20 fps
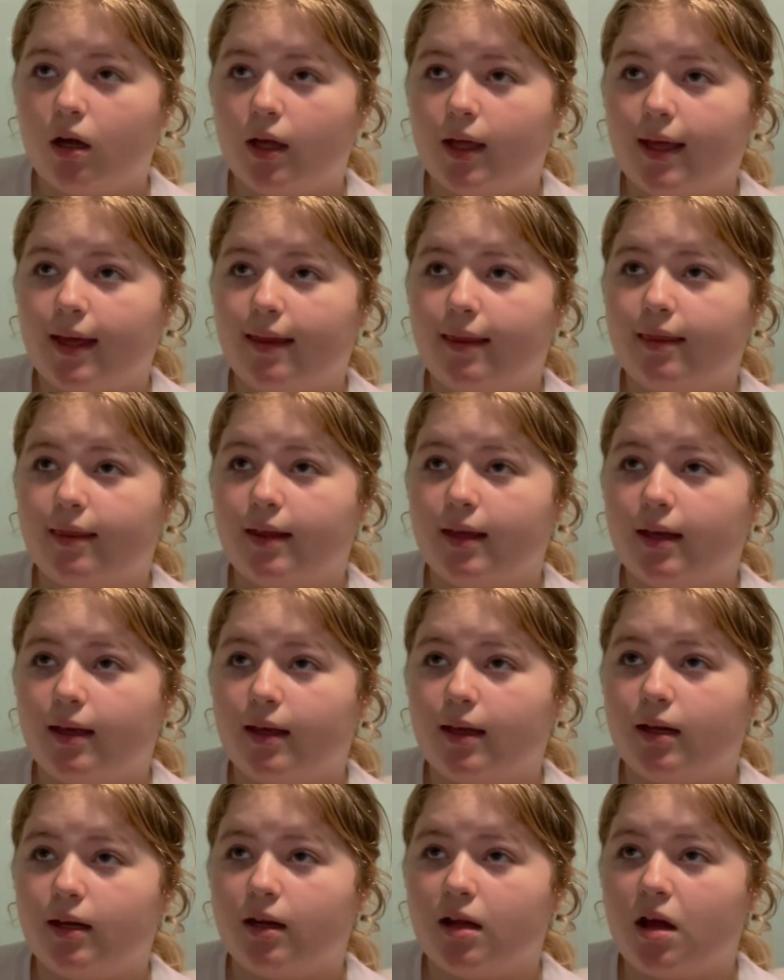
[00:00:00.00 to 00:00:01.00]
And
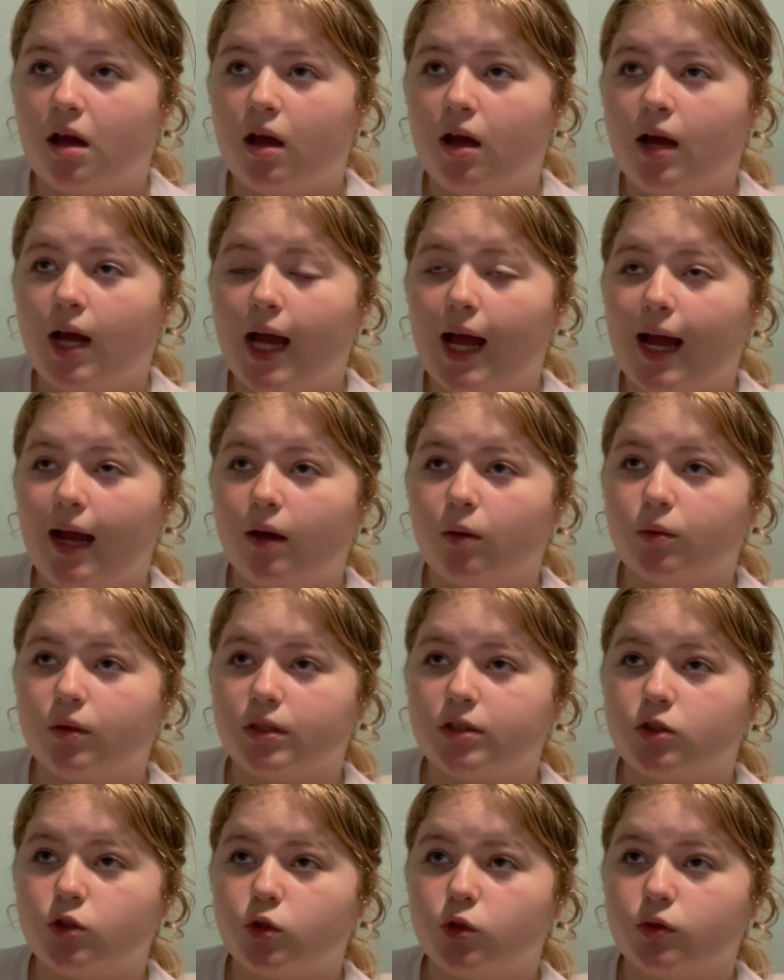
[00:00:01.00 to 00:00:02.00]
then I want
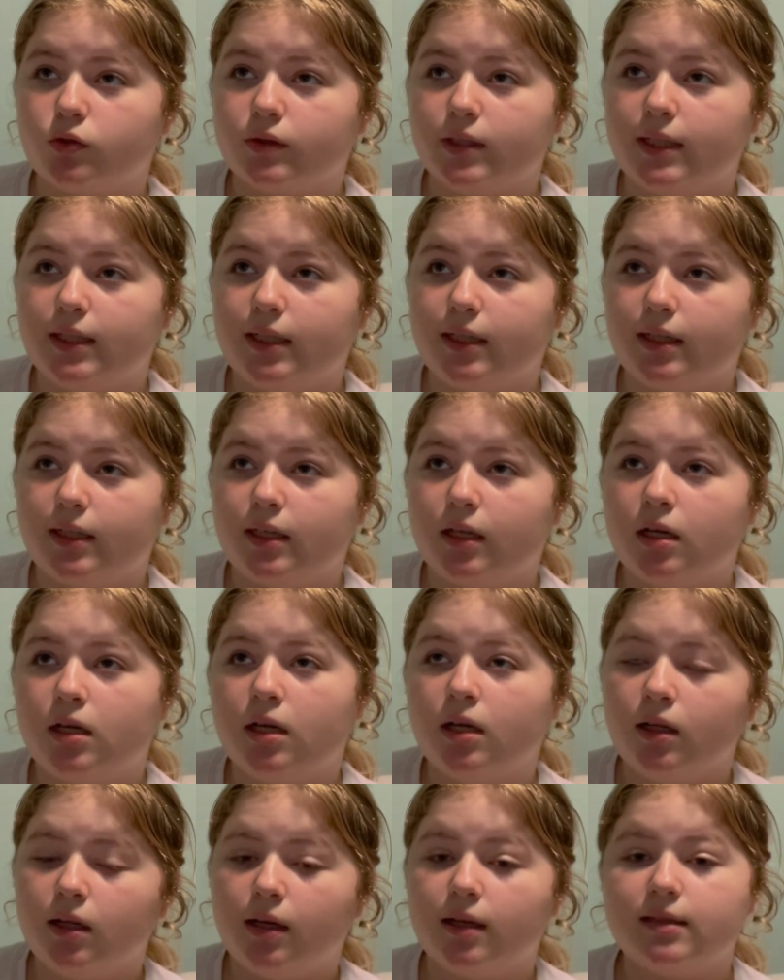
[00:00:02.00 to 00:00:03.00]
to read
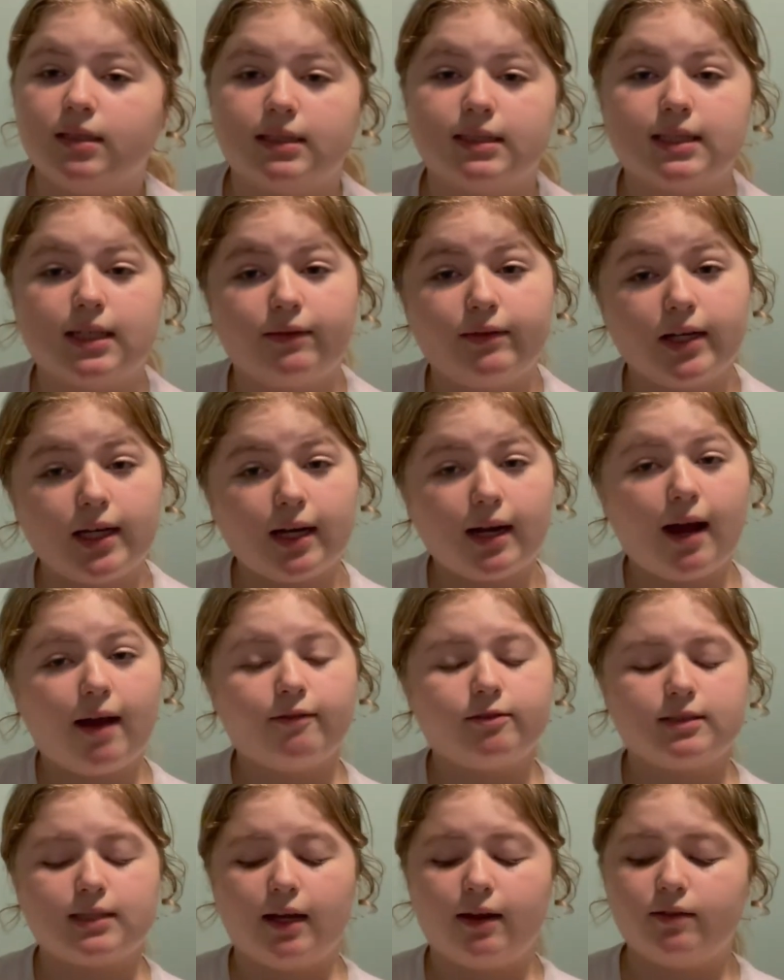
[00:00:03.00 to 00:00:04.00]
The Seven and a
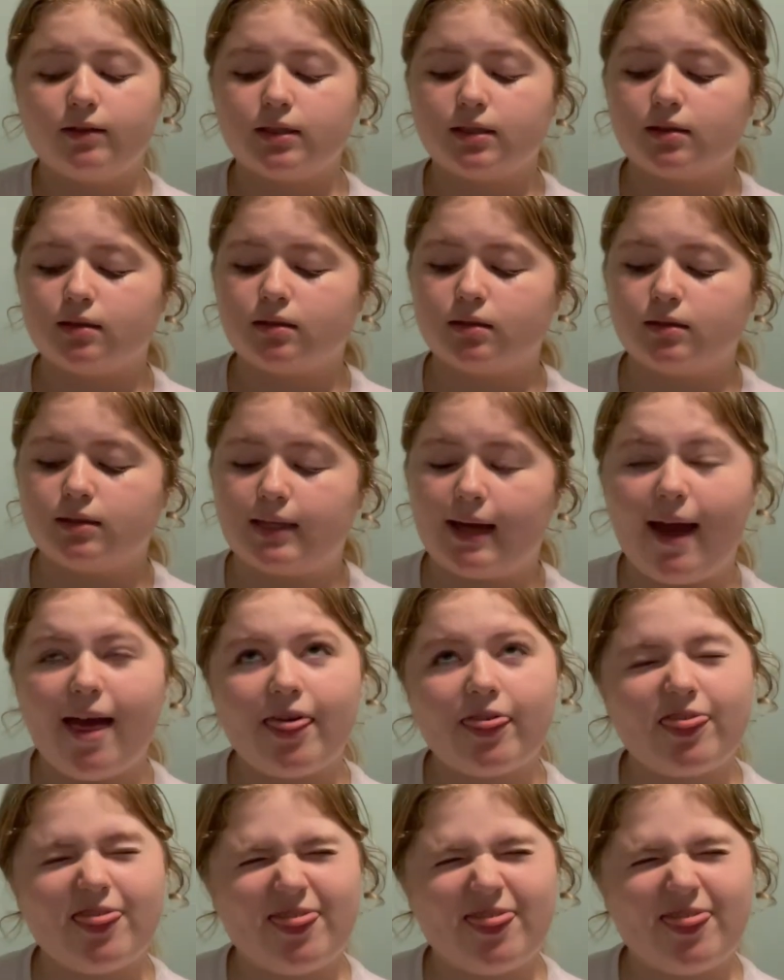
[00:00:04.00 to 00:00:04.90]
Half Deaths, Death,